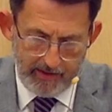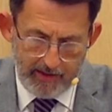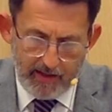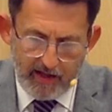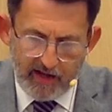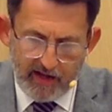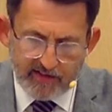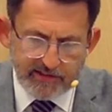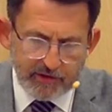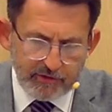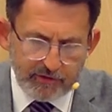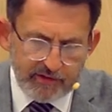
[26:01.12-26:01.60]

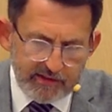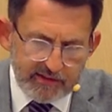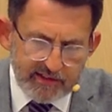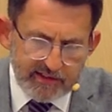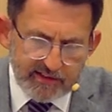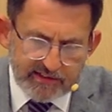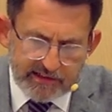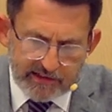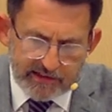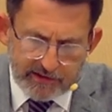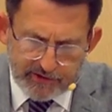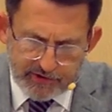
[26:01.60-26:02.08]
As I read
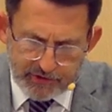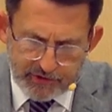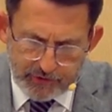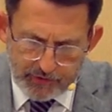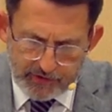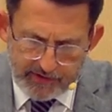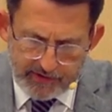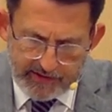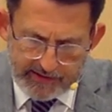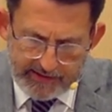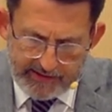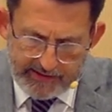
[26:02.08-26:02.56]
this little
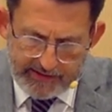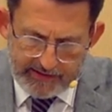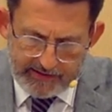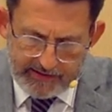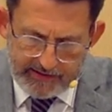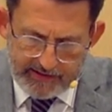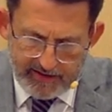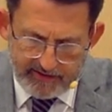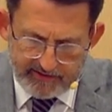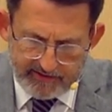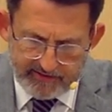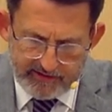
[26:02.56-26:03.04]
story again,
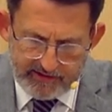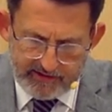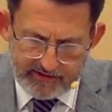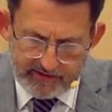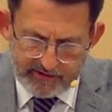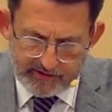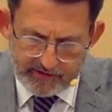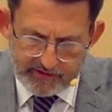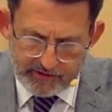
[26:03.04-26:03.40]
I see that